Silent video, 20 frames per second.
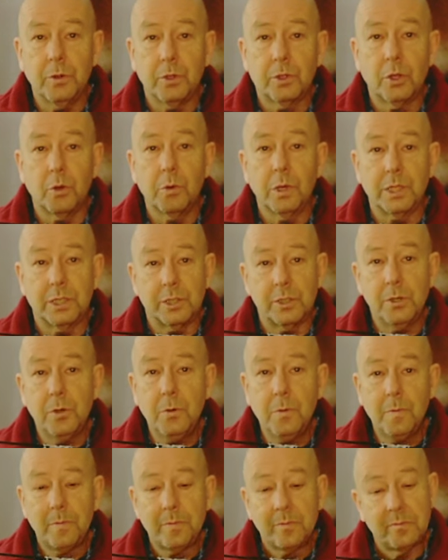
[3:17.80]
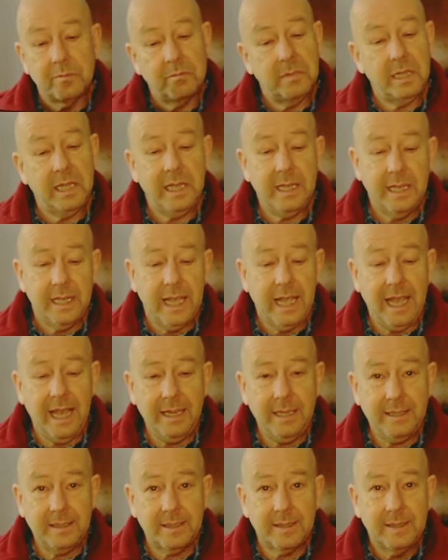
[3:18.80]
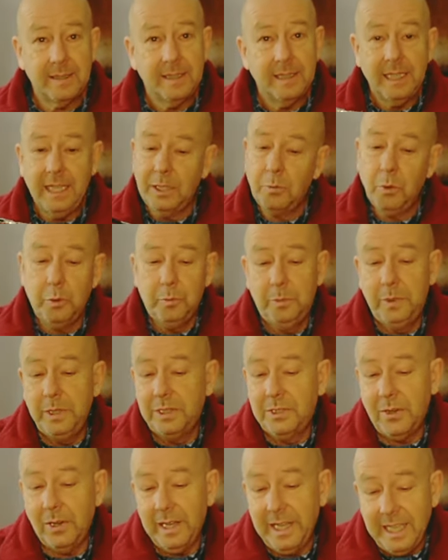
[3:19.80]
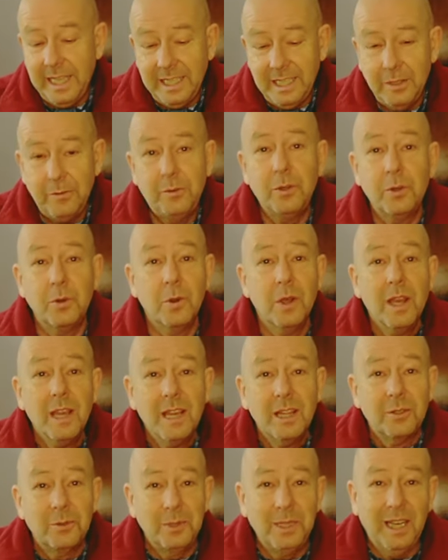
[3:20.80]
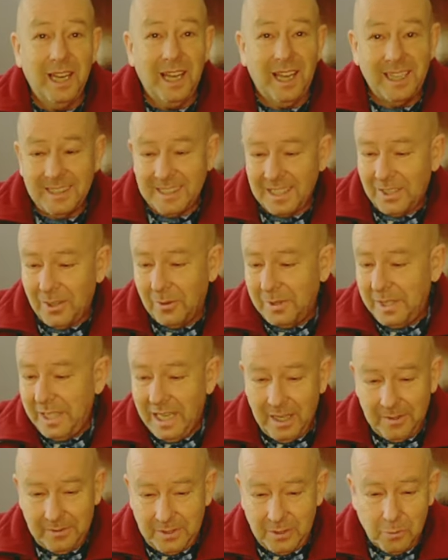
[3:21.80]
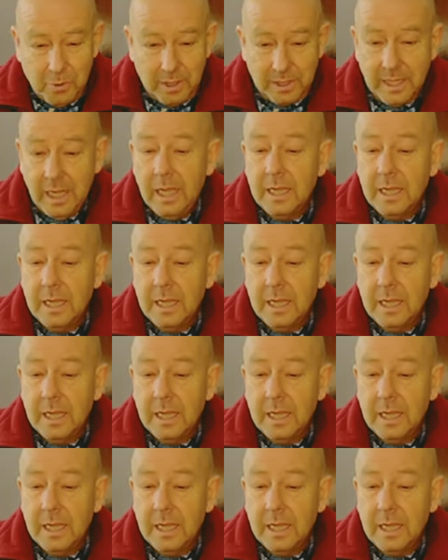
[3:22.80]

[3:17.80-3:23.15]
towards you, and it would be too late if you realize it only afterward.